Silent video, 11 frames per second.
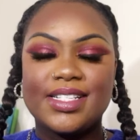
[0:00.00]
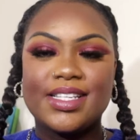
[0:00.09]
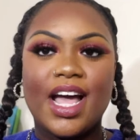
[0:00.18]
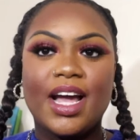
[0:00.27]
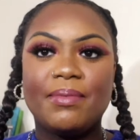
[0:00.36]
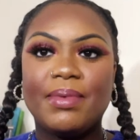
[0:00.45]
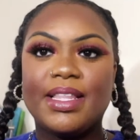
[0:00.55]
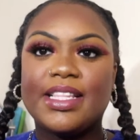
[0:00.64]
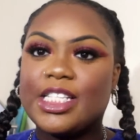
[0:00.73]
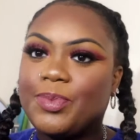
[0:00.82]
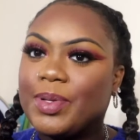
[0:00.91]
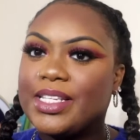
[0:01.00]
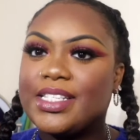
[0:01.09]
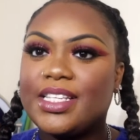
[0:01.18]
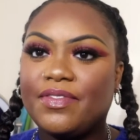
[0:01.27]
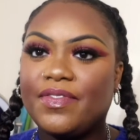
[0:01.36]
that time, and the
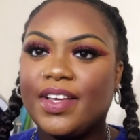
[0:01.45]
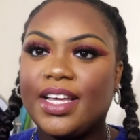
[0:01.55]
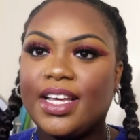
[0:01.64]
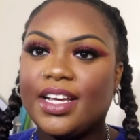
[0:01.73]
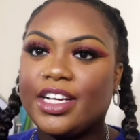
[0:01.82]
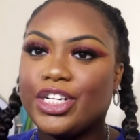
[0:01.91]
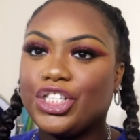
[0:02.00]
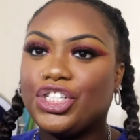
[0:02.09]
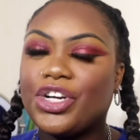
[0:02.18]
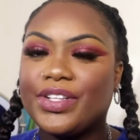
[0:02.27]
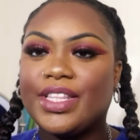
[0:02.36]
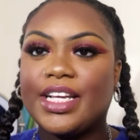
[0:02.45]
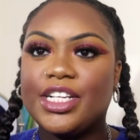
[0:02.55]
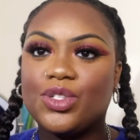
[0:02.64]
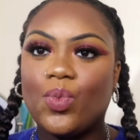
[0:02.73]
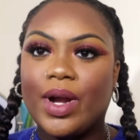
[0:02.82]
specific shirt that
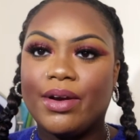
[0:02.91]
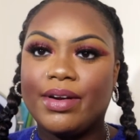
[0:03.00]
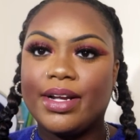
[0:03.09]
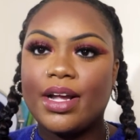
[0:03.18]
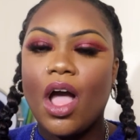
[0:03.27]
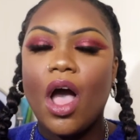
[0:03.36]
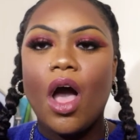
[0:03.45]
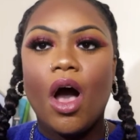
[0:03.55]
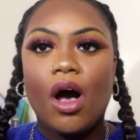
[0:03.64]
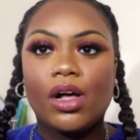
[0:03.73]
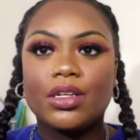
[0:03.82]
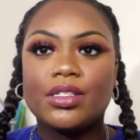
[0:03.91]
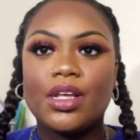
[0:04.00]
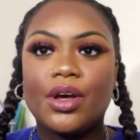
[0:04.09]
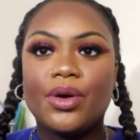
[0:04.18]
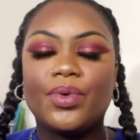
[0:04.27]
he's wearing.
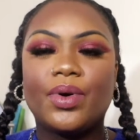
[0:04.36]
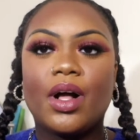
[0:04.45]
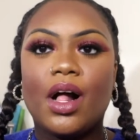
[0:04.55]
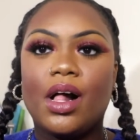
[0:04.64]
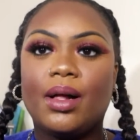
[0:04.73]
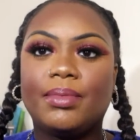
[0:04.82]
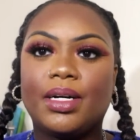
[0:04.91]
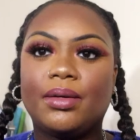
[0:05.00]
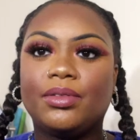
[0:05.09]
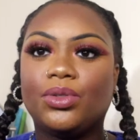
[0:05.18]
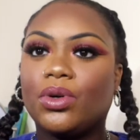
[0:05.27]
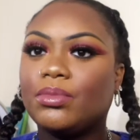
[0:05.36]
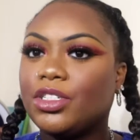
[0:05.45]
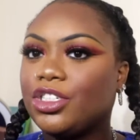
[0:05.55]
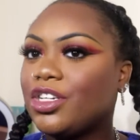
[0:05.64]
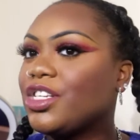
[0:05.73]
Also,
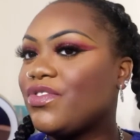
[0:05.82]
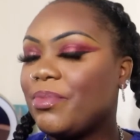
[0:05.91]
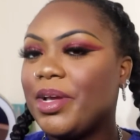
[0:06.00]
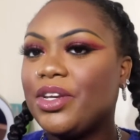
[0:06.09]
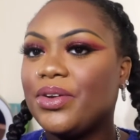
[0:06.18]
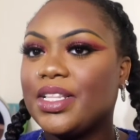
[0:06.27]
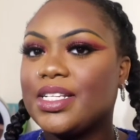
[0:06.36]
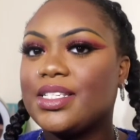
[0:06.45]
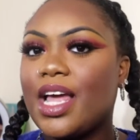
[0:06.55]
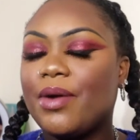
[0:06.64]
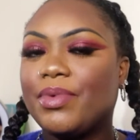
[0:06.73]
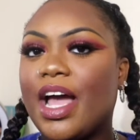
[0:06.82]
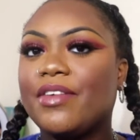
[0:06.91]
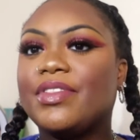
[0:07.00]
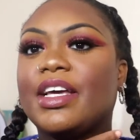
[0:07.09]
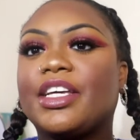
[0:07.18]
normal shirts for men during this time would
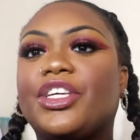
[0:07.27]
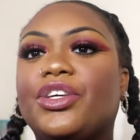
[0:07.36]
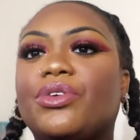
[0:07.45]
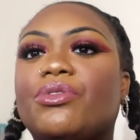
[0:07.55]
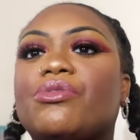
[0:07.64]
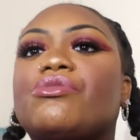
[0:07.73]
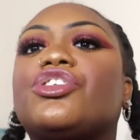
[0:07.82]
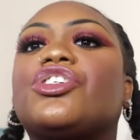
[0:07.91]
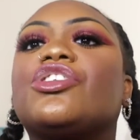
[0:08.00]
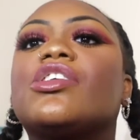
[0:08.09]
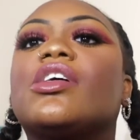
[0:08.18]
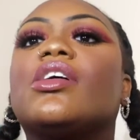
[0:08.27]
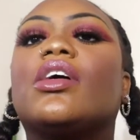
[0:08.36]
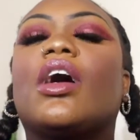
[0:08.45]
have that huge